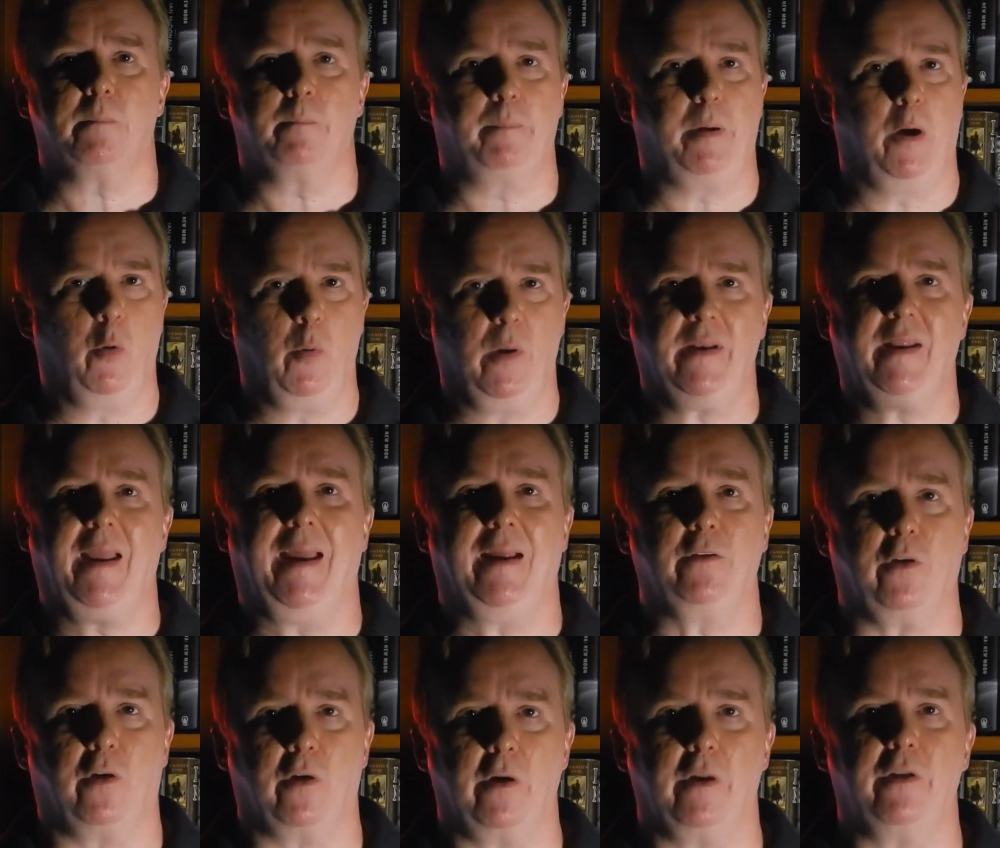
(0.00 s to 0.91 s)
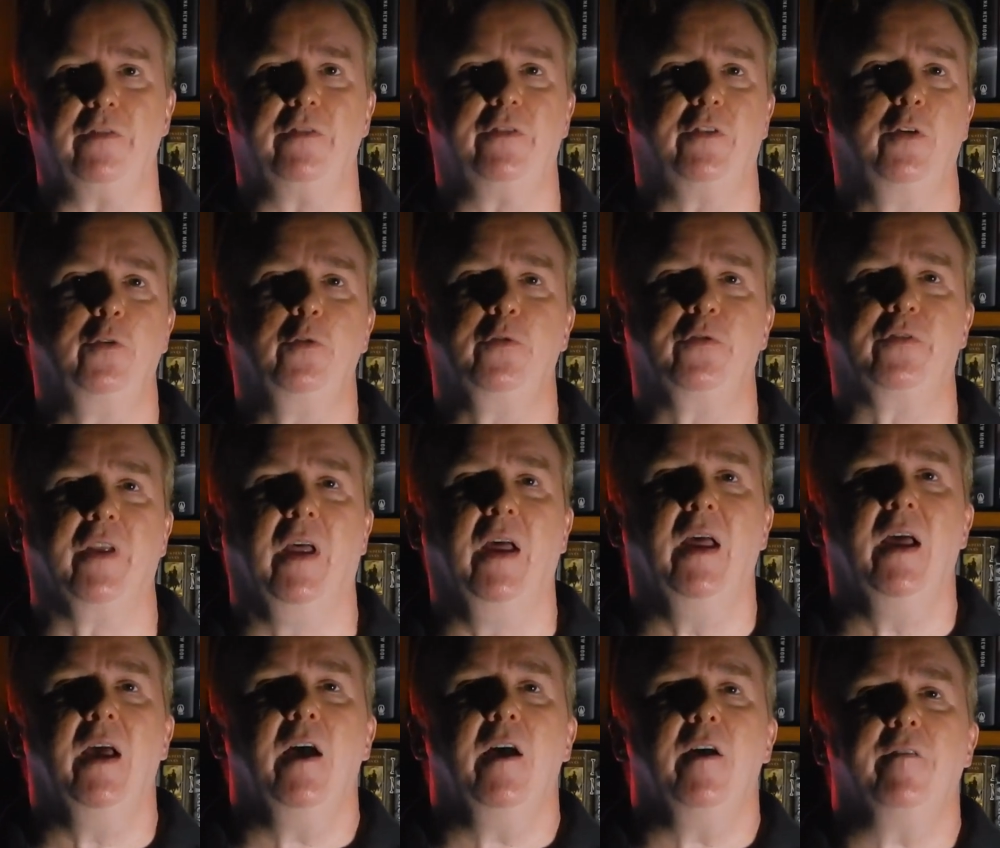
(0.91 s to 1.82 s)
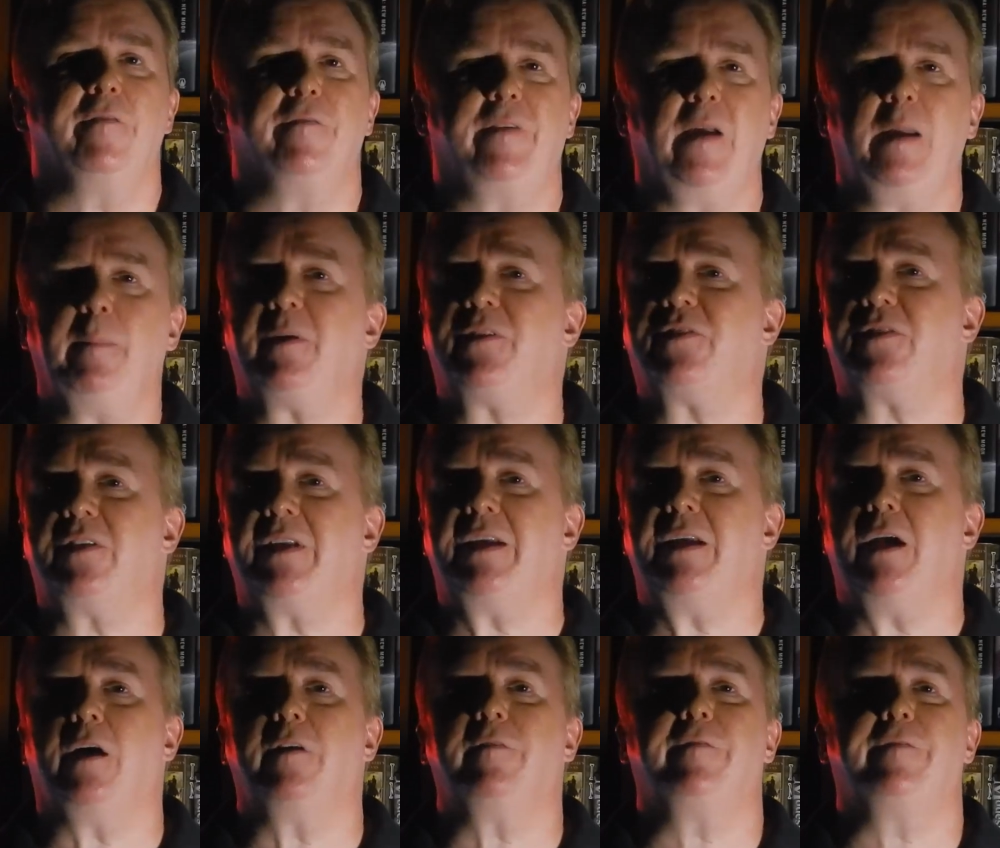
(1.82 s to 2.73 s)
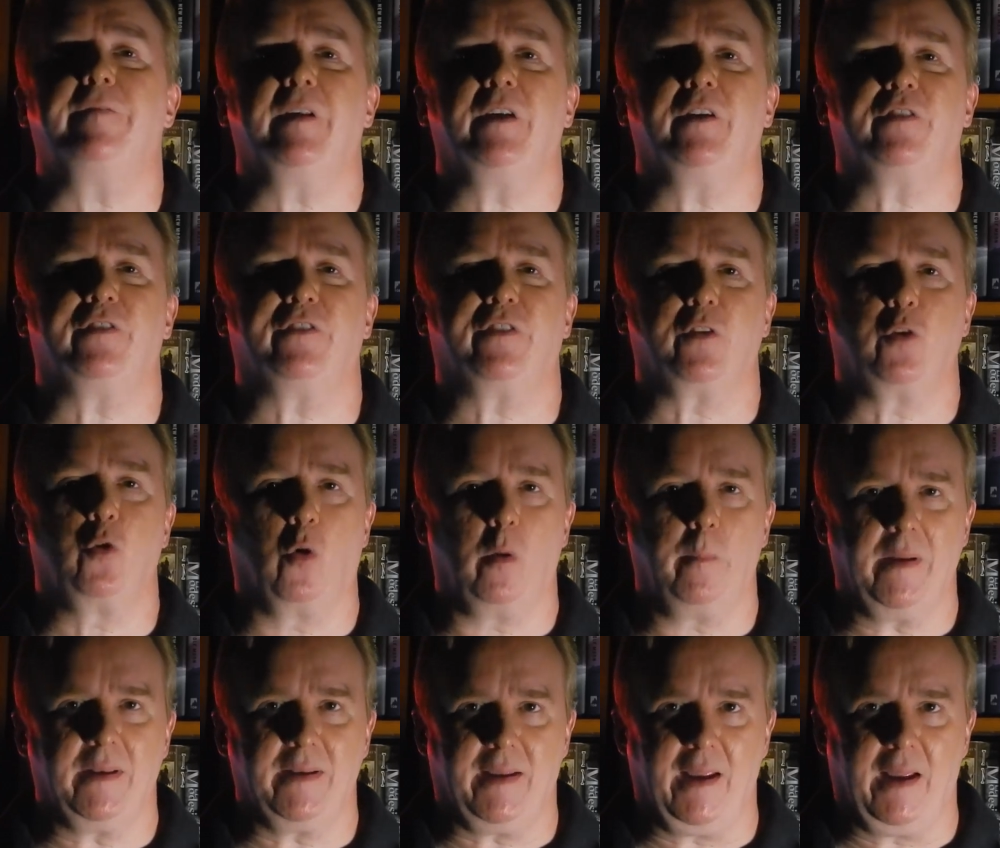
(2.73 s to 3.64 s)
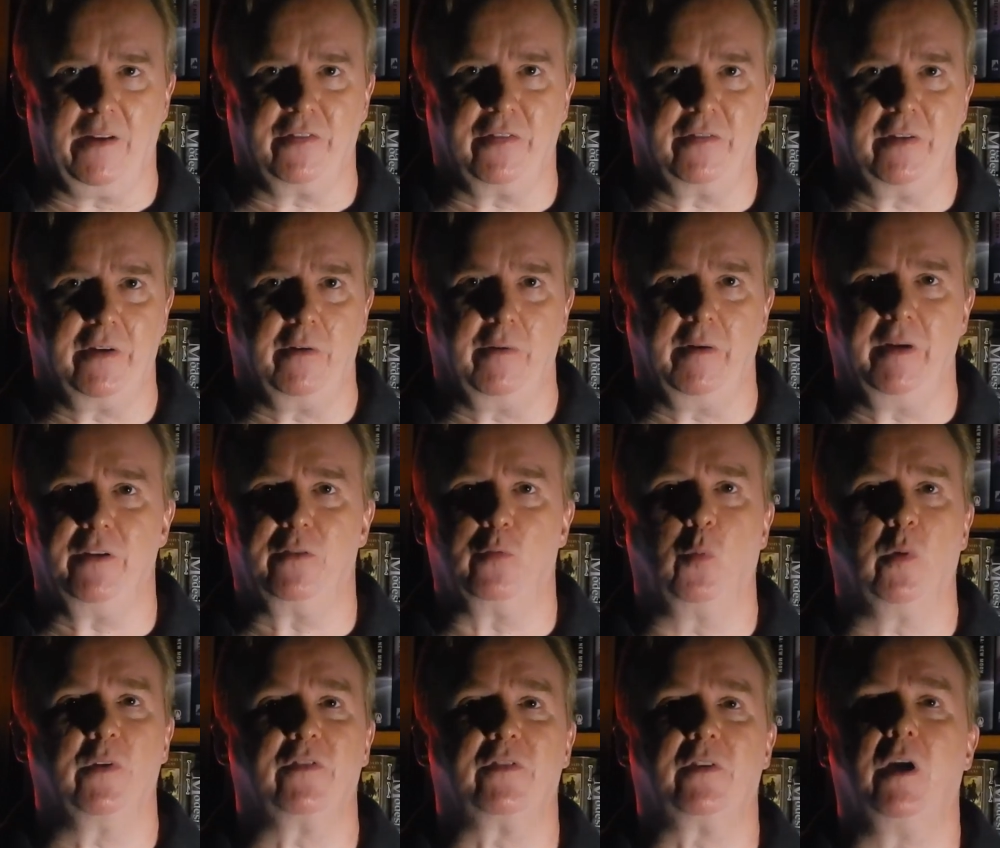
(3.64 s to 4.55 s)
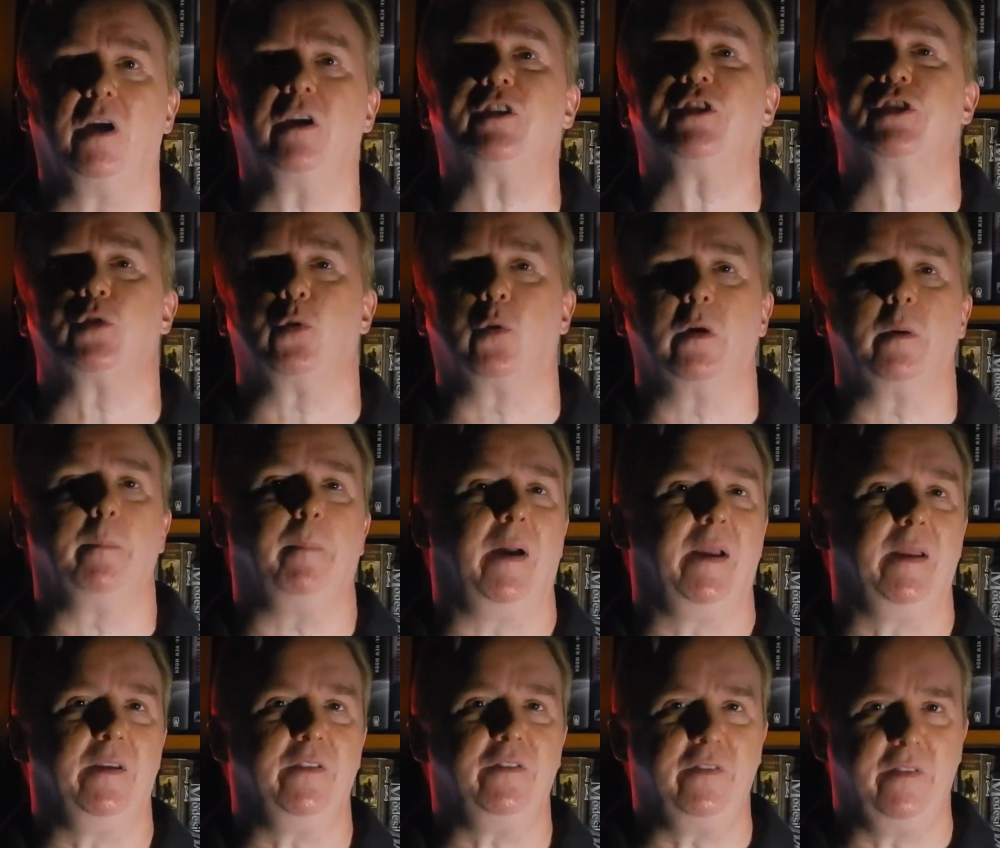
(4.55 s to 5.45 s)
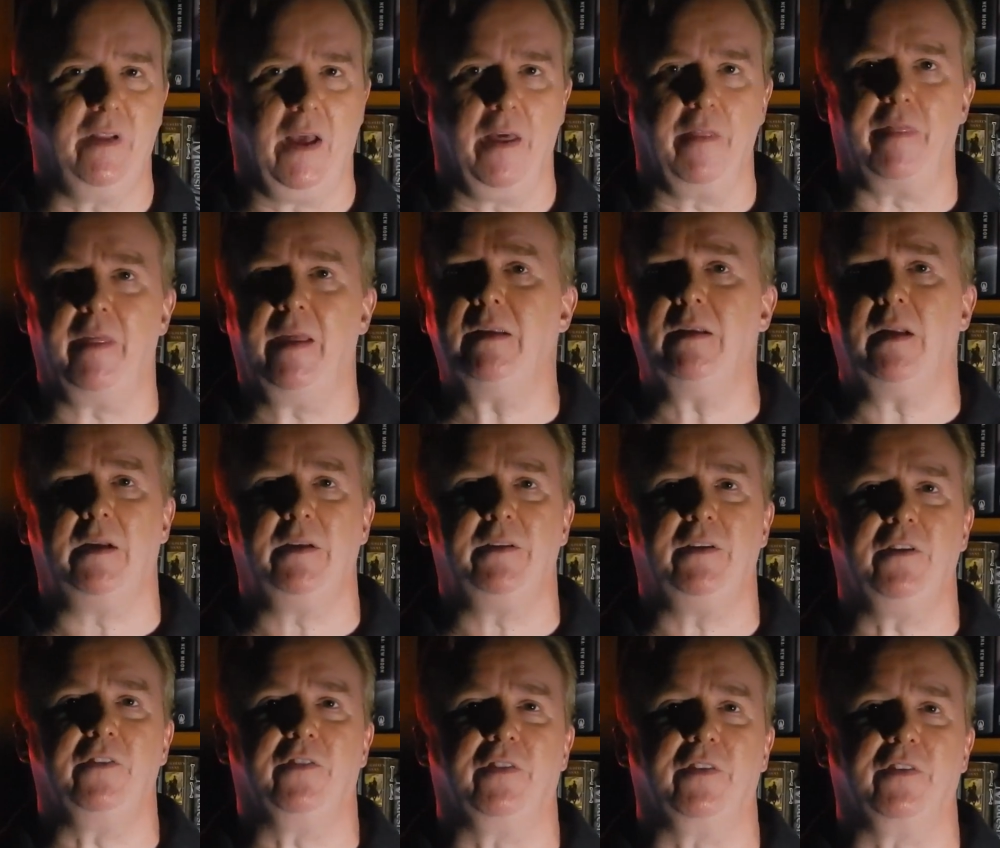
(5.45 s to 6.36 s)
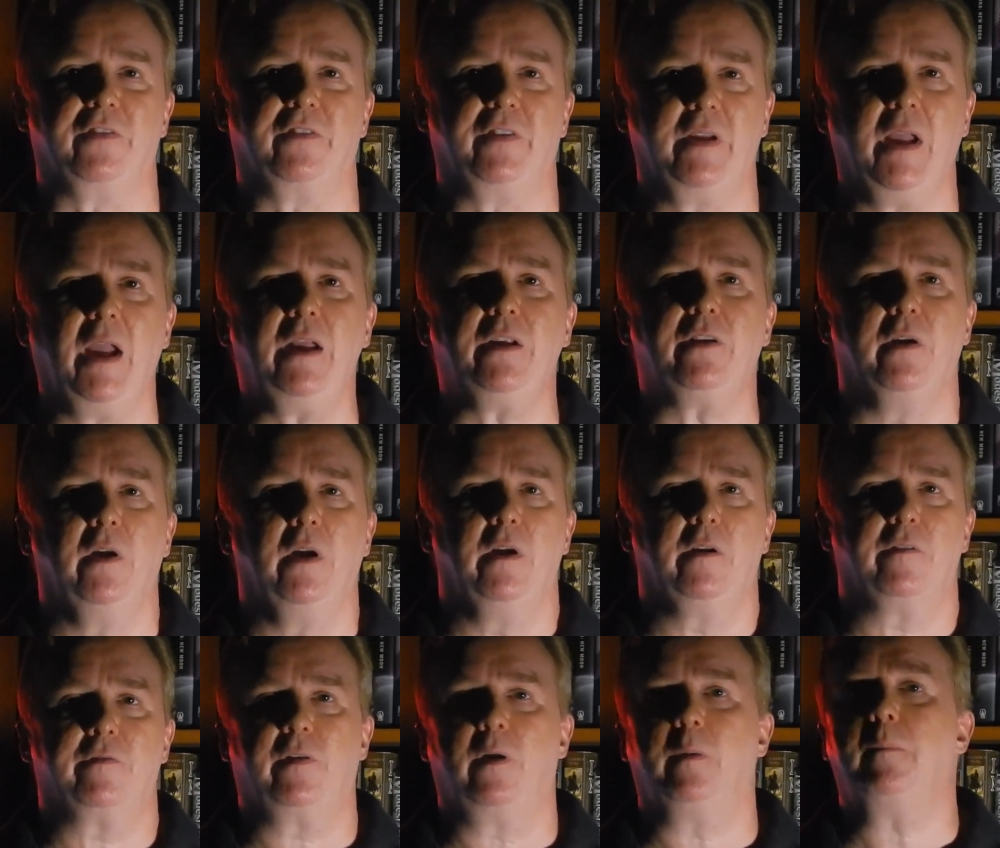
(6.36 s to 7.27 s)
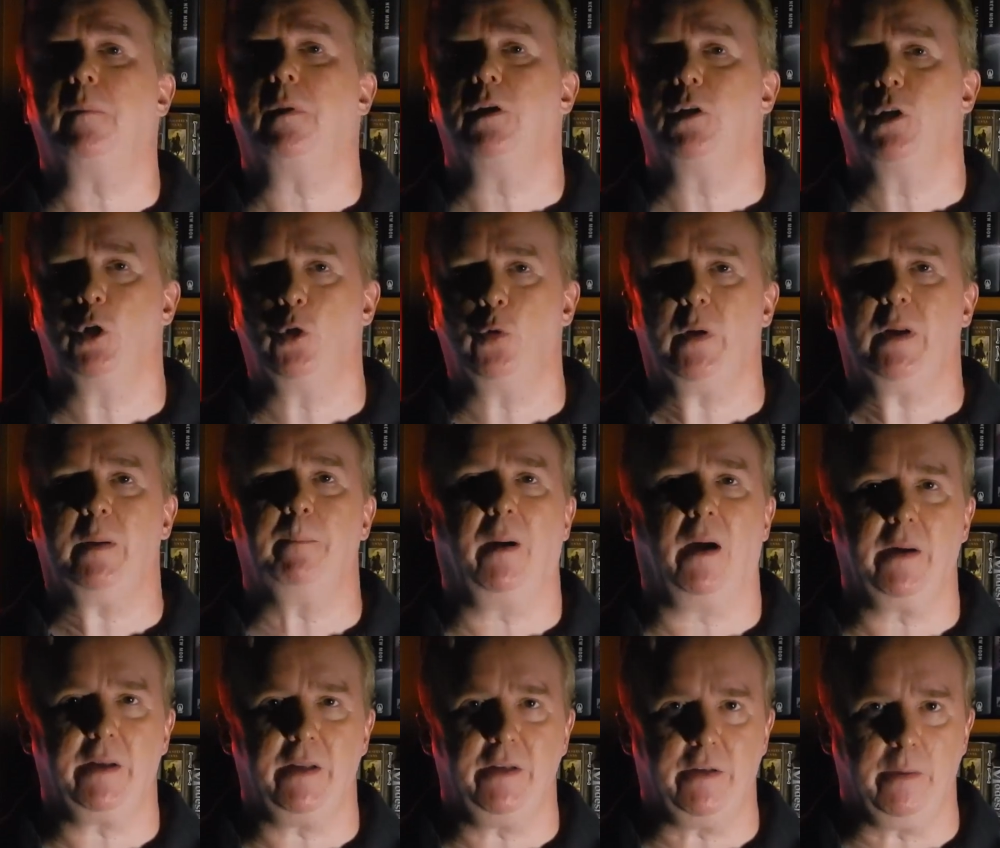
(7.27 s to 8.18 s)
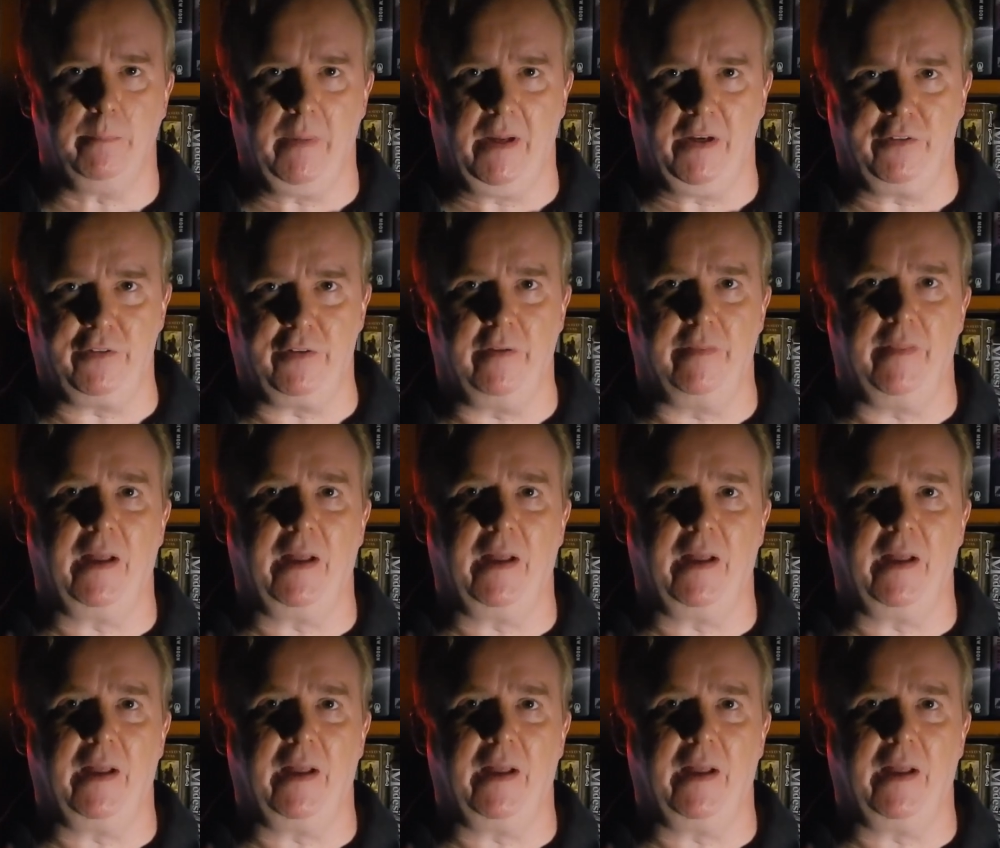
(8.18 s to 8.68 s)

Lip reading: poet, and artist whose famously unfinished Gormenghast series was cut short by his death in 1968 from Lewy body dementia.